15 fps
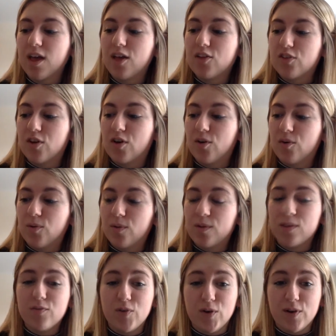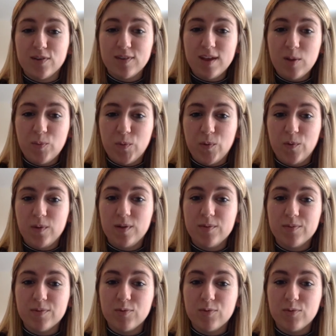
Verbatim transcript: So, for example,